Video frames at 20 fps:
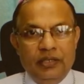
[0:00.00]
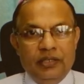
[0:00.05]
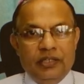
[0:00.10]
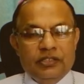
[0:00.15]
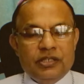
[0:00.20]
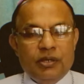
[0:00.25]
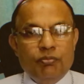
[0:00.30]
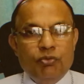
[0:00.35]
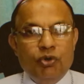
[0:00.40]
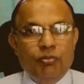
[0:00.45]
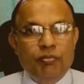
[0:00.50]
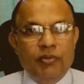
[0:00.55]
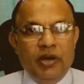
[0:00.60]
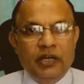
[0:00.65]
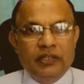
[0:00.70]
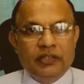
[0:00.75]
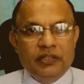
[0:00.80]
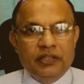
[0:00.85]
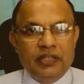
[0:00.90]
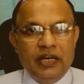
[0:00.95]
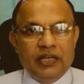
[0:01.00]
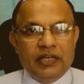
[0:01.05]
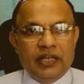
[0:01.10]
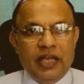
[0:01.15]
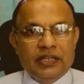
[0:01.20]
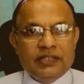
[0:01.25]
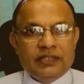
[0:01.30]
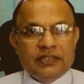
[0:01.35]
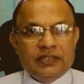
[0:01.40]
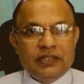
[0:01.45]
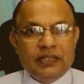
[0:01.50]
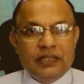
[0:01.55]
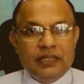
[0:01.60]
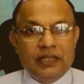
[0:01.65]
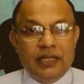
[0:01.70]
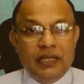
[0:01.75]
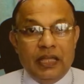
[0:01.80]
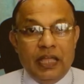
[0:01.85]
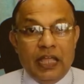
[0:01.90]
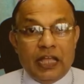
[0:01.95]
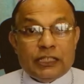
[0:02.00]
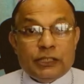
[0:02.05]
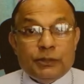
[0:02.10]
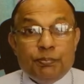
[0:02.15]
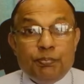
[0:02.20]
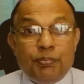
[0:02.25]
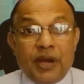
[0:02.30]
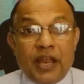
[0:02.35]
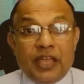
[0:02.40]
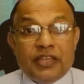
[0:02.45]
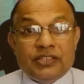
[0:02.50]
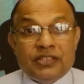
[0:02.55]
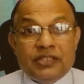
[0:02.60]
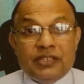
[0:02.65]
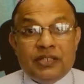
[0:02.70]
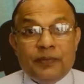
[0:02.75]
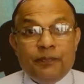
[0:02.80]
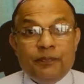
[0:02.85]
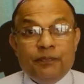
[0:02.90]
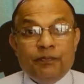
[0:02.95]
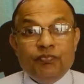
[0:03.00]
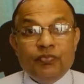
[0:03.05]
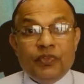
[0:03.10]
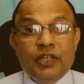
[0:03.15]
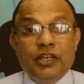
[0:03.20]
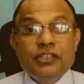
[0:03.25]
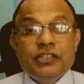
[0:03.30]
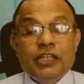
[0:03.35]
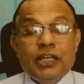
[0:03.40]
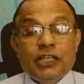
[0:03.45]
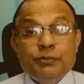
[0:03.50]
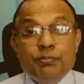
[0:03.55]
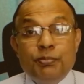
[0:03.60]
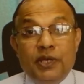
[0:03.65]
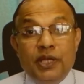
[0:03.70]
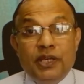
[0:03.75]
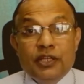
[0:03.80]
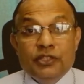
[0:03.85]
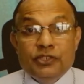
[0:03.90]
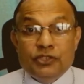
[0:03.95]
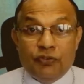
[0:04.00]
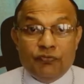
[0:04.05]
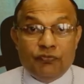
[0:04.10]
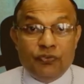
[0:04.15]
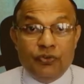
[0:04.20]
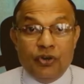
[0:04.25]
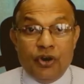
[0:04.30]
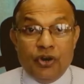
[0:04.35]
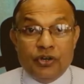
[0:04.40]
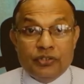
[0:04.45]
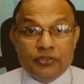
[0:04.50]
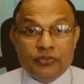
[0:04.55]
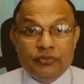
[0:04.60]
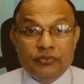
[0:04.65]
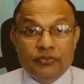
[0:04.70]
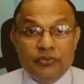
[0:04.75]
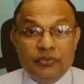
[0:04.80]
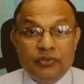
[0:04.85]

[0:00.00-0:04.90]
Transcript: It is a movement that has expressed its experience of God.